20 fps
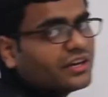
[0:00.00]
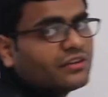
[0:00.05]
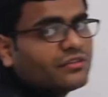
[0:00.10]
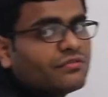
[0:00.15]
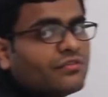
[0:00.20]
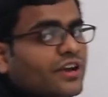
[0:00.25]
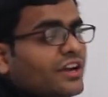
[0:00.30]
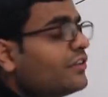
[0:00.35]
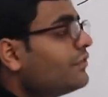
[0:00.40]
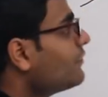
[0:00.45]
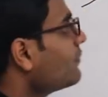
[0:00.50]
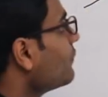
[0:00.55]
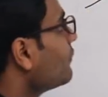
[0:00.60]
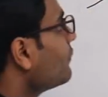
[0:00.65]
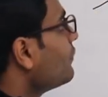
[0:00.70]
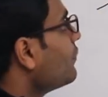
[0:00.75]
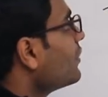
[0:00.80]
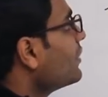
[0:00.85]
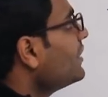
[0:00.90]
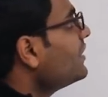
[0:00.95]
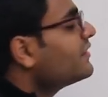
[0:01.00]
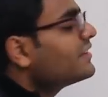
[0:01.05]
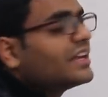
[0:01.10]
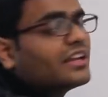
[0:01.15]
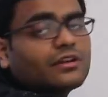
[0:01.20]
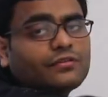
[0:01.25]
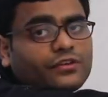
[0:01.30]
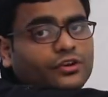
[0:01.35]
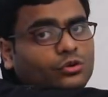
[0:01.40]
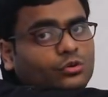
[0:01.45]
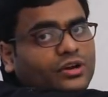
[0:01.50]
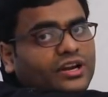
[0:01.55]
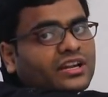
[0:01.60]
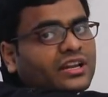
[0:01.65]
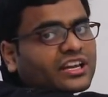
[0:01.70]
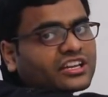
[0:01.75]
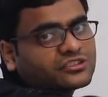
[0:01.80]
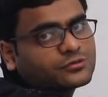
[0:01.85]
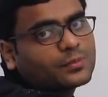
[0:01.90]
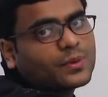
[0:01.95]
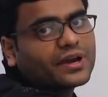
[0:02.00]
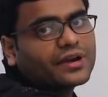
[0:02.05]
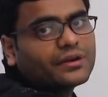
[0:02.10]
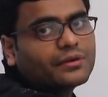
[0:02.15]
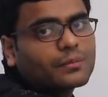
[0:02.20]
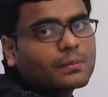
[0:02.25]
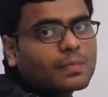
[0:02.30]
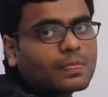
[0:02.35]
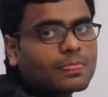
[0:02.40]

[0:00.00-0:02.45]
it waits for its NAV to get expired.